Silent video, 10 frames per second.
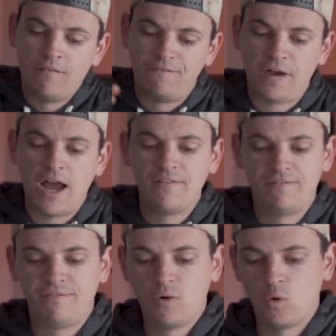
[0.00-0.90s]

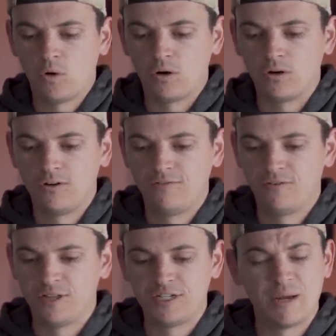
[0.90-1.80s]
5-4
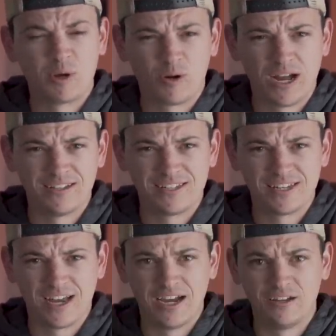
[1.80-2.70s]
for the Democrat
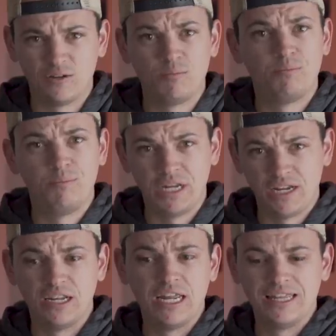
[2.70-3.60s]
side
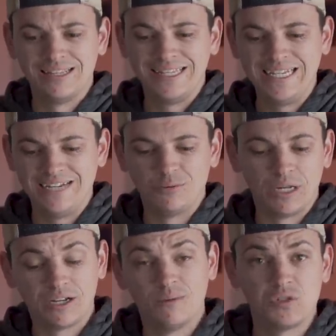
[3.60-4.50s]
being in the lead when
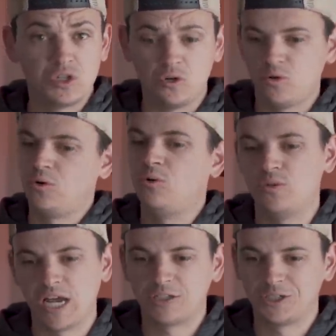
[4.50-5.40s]
it comes to
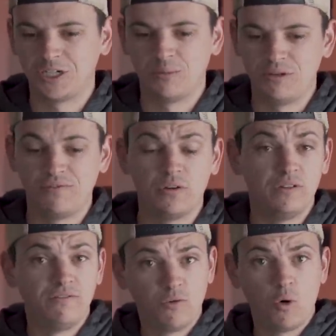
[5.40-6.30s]
who's actually going to be
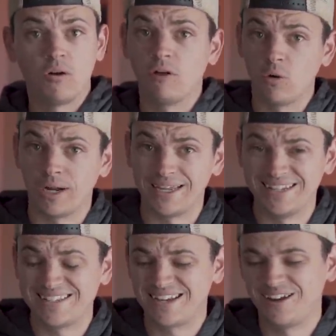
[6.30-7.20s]
voting for or
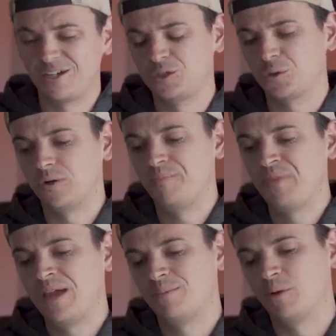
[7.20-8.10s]
against gun control.
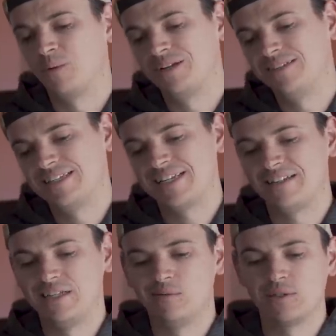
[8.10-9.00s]
But
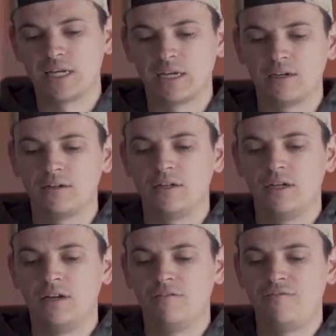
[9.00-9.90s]
realistically, it was like a
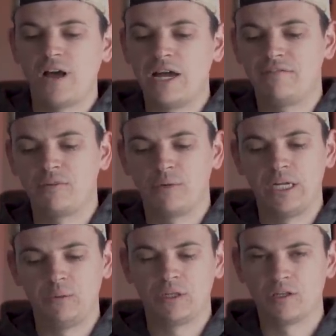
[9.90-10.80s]

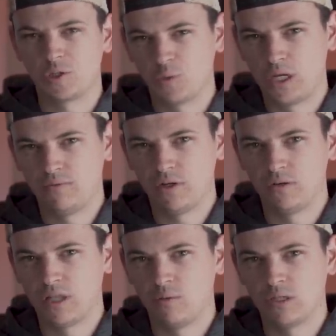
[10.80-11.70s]
5-3 with a swing
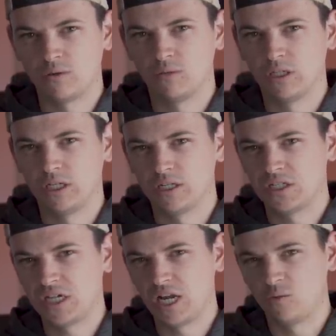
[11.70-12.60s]
vote that wasn't really going to
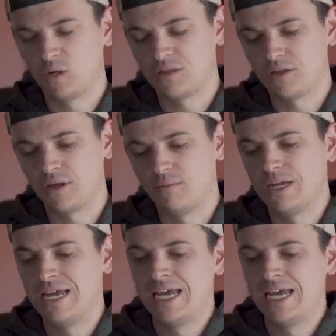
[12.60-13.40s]
stand with them.